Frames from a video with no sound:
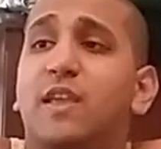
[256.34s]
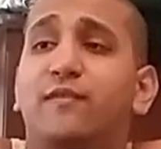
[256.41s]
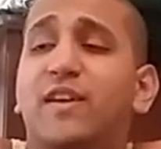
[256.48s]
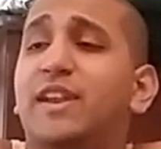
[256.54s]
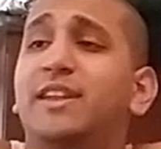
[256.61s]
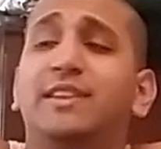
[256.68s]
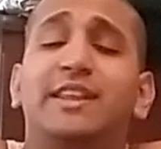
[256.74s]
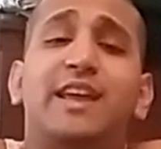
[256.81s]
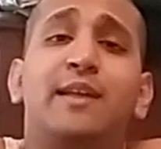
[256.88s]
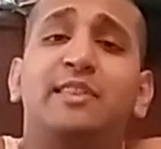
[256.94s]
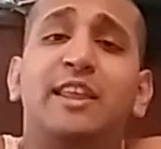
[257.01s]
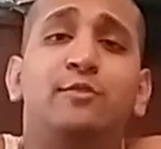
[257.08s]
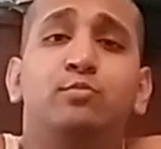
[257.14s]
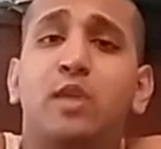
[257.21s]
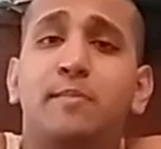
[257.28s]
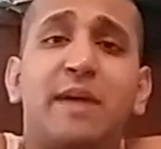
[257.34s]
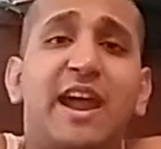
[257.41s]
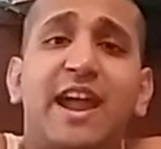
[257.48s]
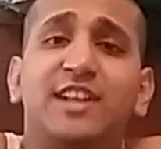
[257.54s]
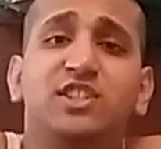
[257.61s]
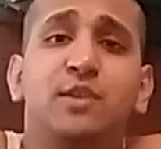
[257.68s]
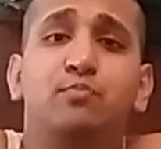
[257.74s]
If anything, I think they
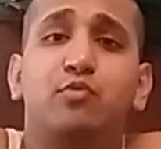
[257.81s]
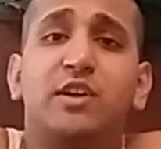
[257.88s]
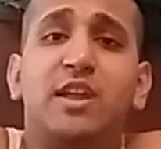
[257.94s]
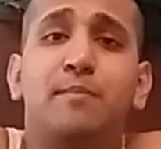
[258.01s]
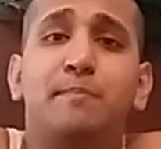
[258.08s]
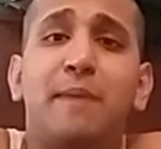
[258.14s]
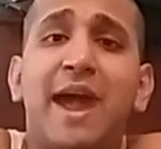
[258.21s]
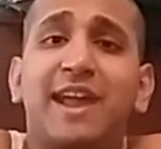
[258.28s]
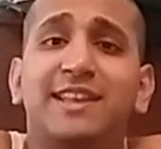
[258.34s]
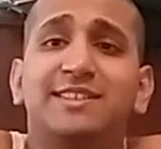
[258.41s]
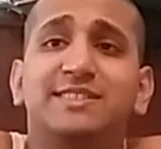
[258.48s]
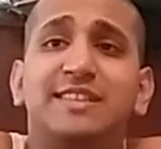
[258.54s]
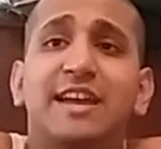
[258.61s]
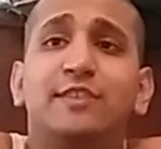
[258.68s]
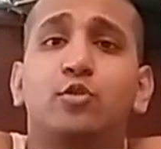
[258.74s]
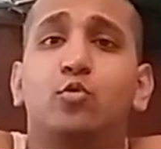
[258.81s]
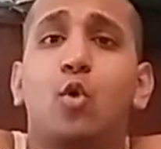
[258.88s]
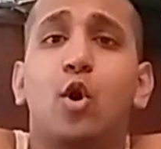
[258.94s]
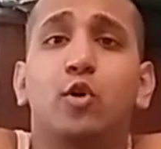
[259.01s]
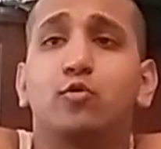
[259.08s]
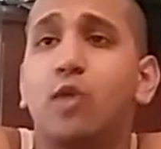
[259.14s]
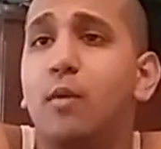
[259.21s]
might actually bring him back instead of the
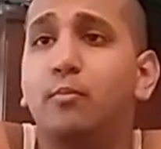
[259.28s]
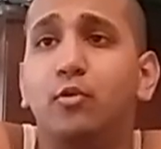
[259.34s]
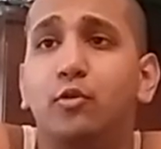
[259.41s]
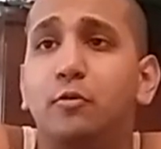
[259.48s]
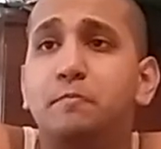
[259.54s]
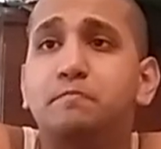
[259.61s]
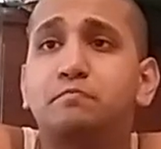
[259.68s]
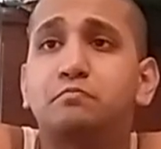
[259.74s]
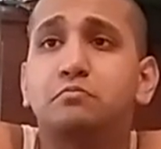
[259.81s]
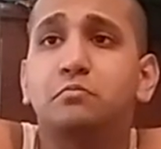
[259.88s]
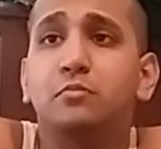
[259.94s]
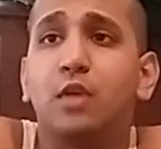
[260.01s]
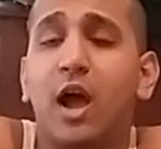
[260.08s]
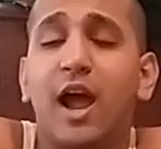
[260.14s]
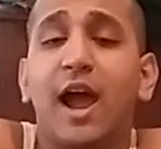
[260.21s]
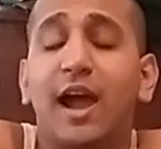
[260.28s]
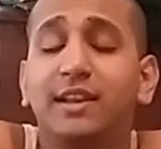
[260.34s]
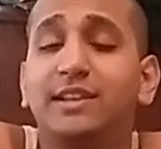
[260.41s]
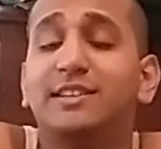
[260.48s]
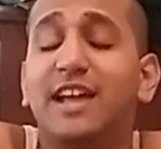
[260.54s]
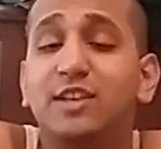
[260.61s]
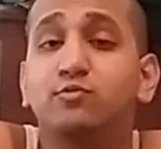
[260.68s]
Royal Rumble.
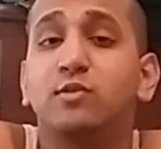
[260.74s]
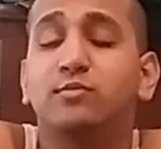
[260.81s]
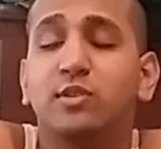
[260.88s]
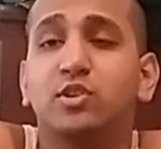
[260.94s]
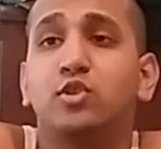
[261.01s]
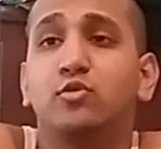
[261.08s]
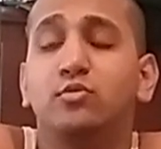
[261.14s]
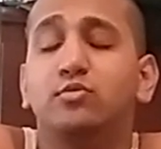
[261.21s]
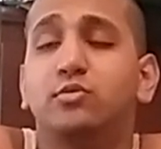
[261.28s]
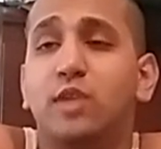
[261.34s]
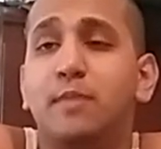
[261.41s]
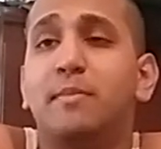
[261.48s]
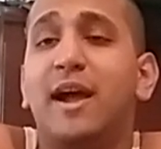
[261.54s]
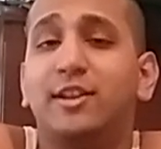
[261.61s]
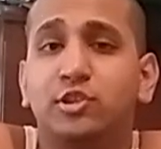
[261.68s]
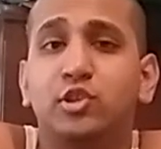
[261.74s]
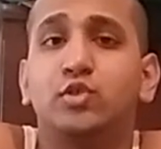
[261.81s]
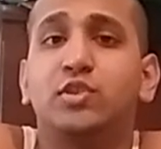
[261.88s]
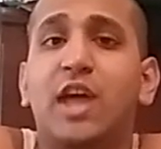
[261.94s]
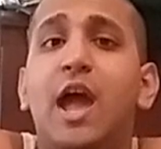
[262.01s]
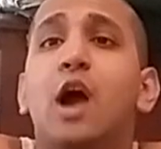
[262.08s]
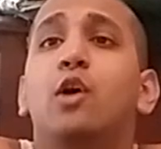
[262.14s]
I think that's what they might
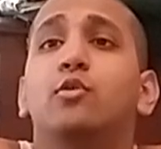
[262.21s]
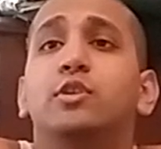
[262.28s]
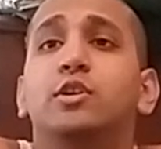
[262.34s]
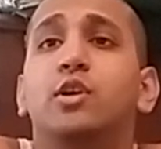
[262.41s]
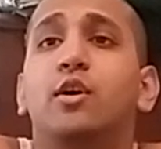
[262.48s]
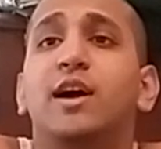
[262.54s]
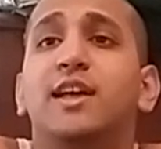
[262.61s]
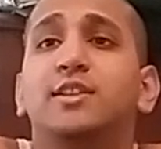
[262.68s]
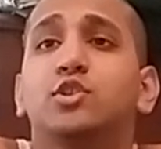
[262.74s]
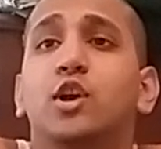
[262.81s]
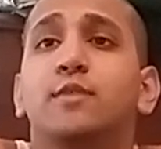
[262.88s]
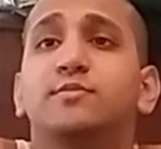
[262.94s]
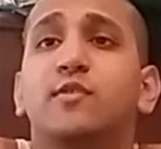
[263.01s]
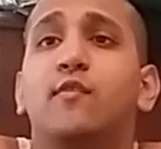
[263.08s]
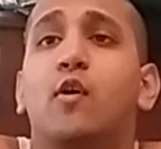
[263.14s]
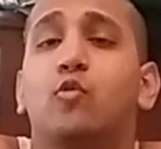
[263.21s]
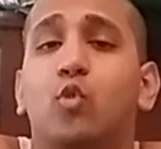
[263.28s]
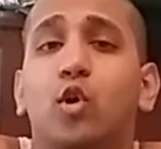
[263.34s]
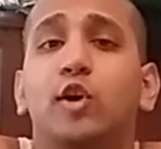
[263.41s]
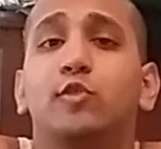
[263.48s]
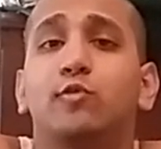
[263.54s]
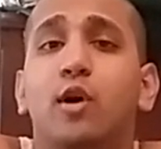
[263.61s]
do now, you know, in terms of a
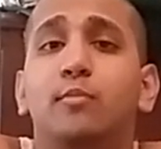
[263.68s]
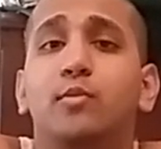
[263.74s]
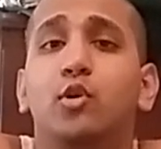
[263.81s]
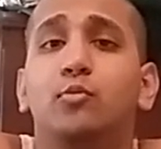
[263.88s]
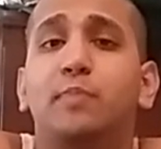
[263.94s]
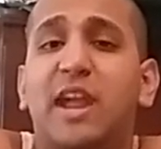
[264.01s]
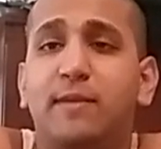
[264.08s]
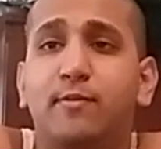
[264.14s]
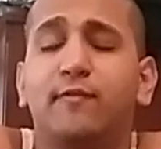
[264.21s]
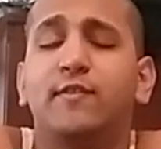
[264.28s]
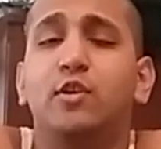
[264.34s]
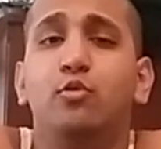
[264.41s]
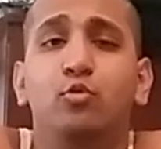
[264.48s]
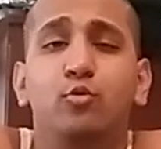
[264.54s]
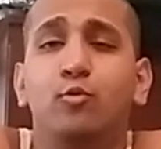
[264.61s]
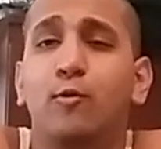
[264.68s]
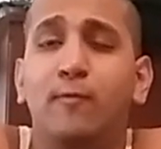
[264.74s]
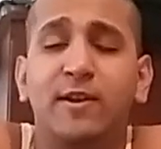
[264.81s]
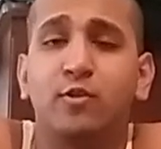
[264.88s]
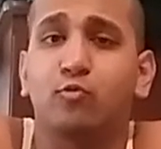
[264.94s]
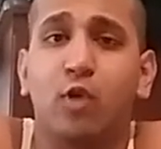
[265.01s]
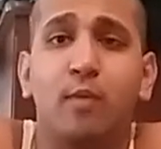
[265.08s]
Royal Rumble pay-per-view, who
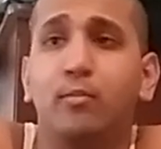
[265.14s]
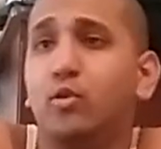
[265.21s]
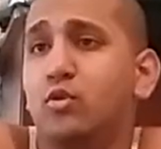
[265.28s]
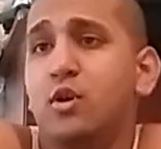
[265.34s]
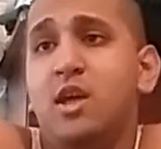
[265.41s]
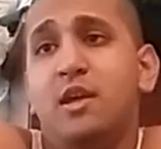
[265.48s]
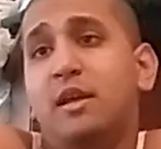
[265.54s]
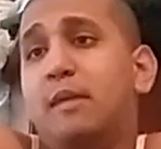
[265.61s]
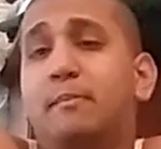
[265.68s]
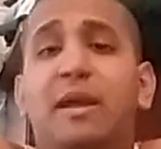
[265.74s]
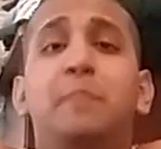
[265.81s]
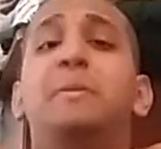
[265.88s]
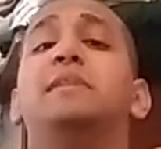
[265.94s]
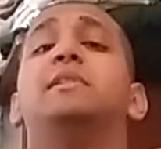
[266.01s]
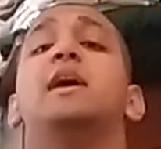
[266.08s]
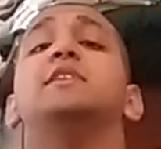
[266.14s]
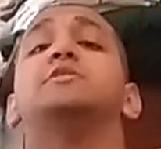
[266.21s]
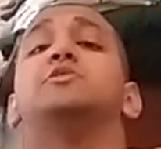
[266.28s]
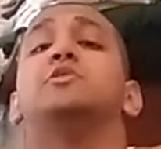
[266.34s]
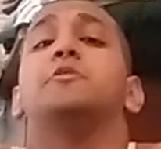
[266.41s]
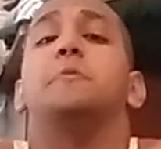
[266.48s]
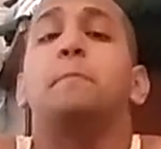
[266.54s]
will win the Rumble, and maybe
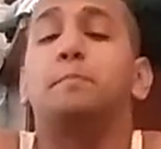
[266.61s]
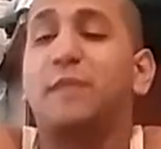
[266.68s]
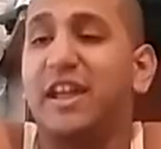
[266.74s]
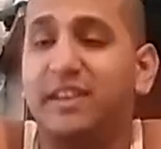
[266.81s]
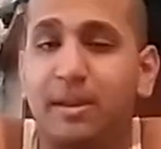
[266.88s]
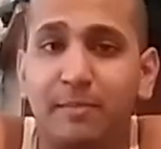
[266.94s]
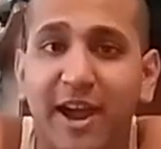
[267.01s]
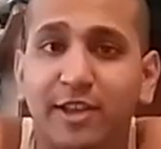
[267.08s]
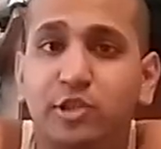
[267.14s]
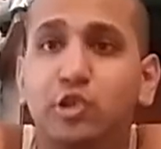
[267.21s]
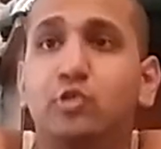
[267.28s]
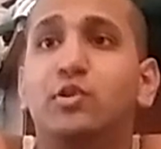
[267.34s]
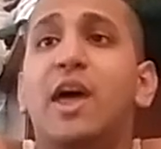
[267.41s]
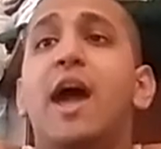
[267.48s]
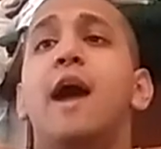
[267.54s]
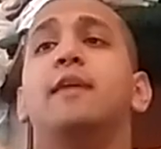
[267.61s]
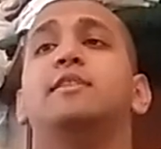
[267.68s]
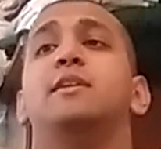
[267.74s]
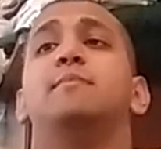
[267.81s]
Lesnar. And they might do that.